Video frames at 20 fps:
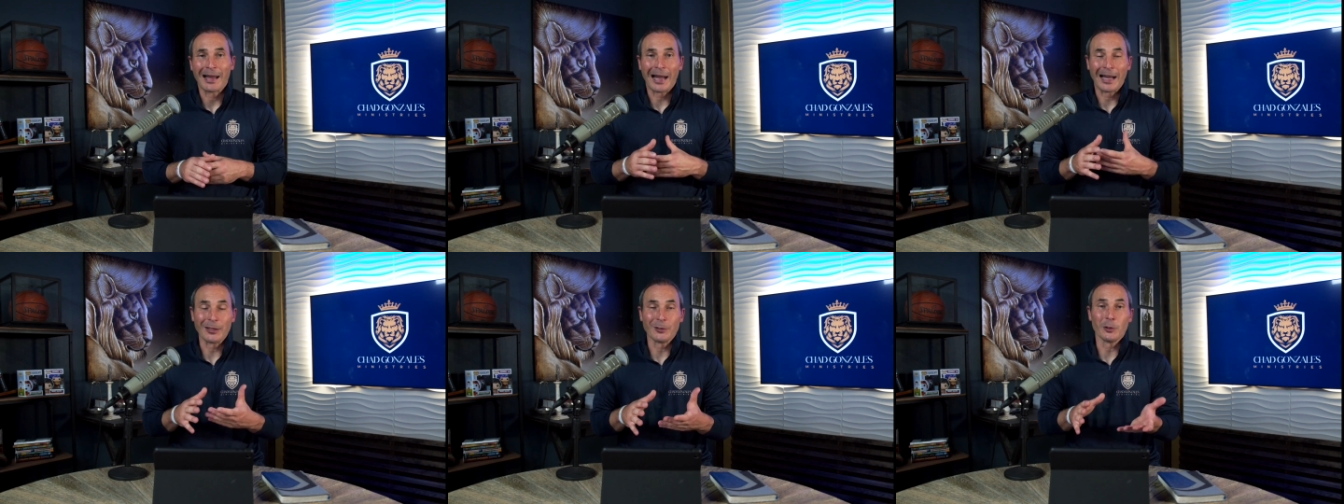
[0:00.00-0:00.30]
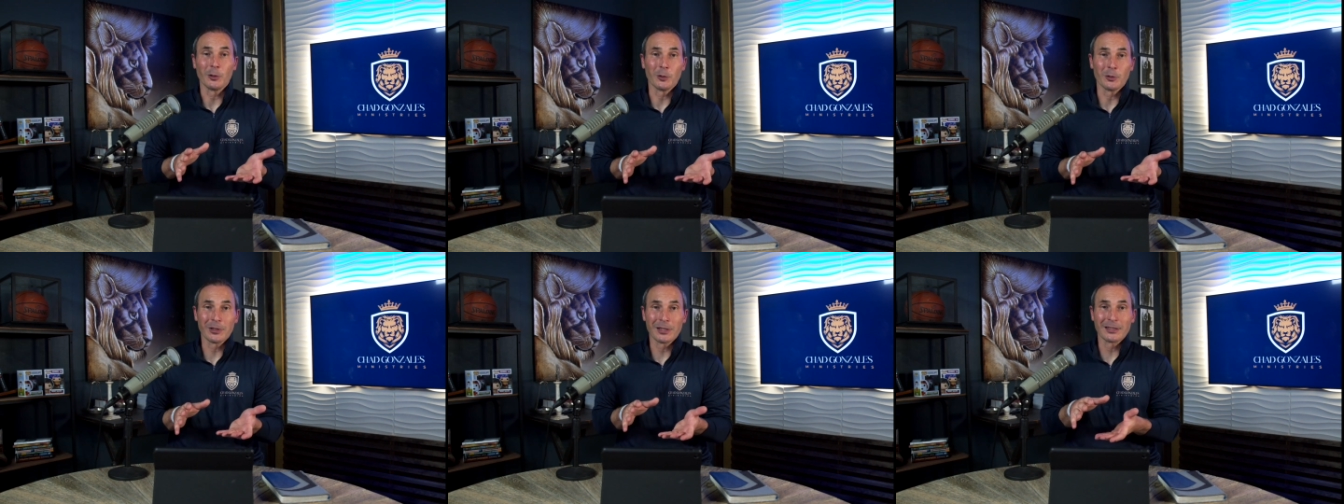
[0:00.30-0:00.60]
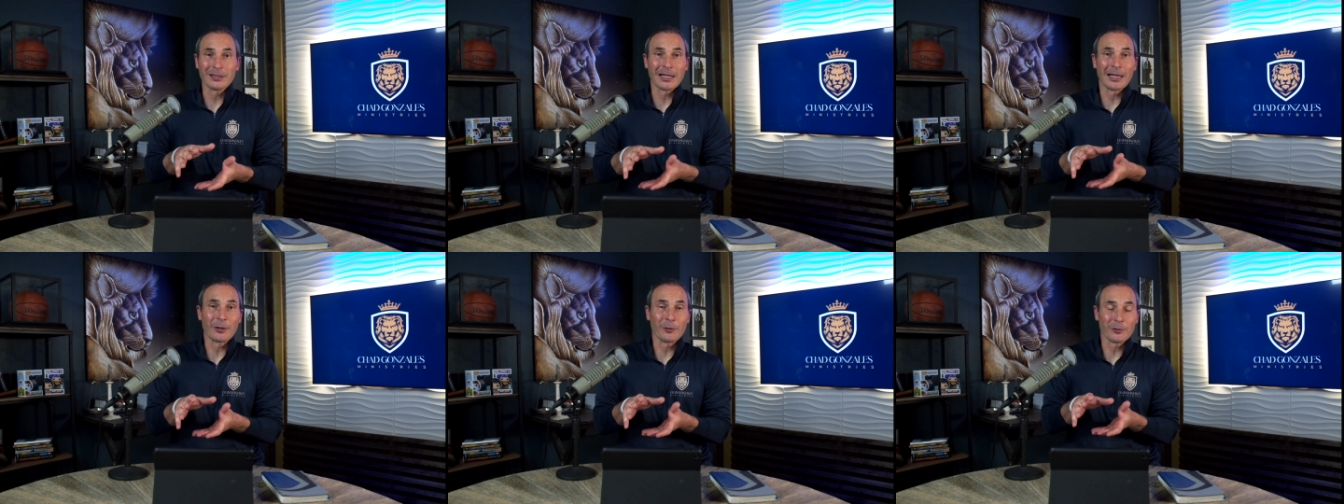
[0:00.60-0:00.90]
I know
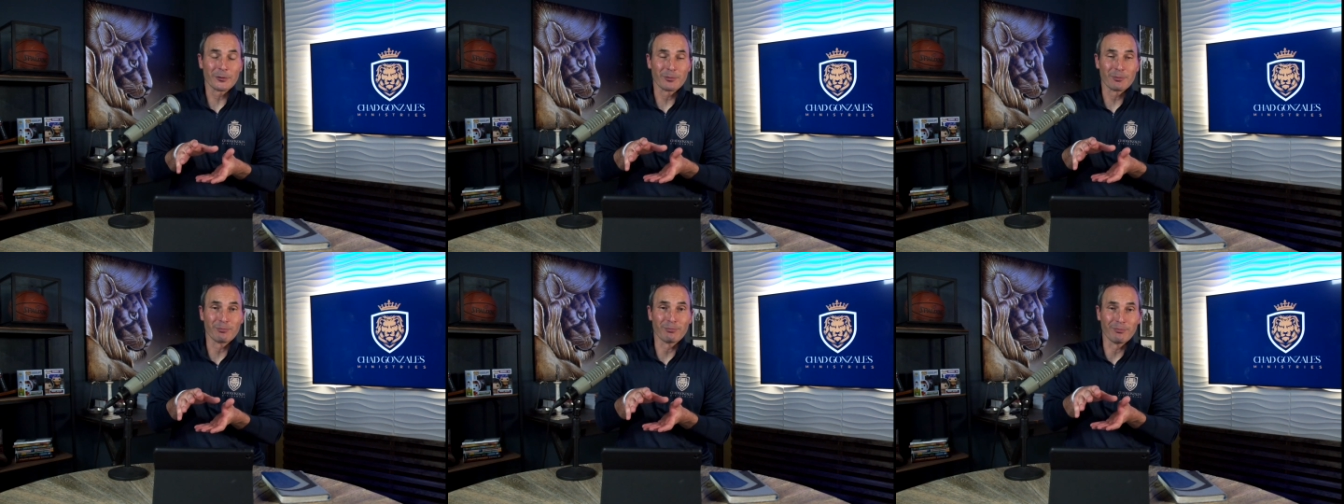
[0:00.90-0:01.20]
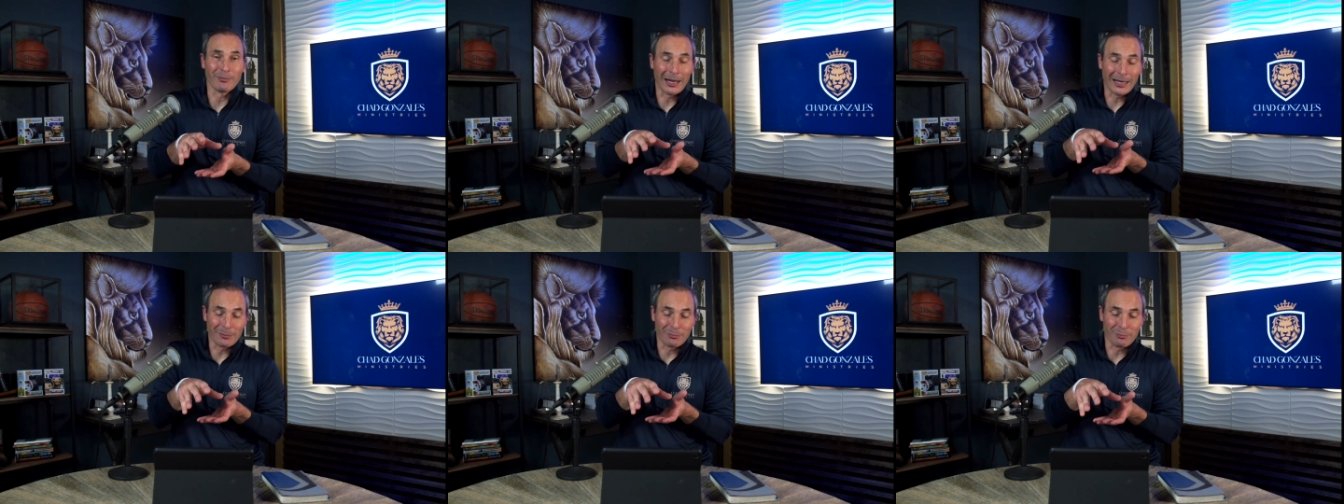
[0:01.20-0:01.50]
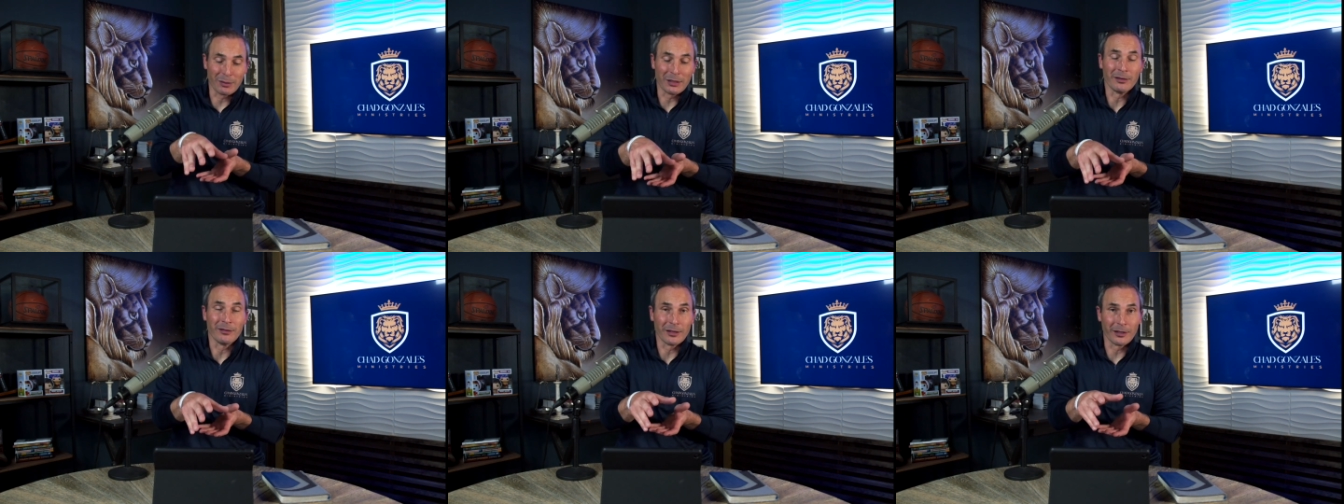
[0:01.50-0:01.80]
because I was, I'd
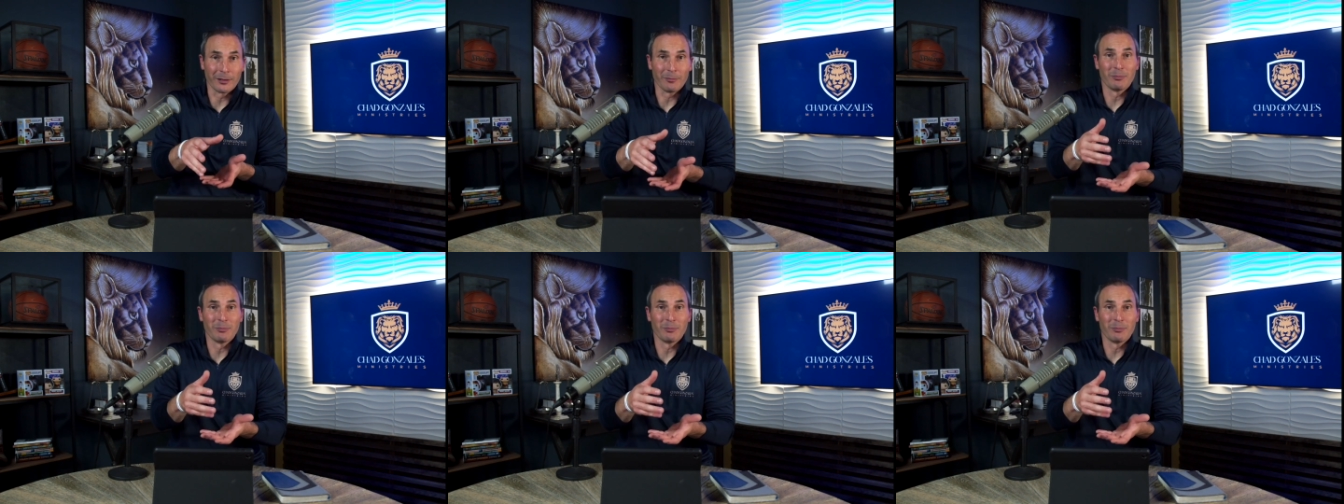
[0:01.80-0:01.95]
been there,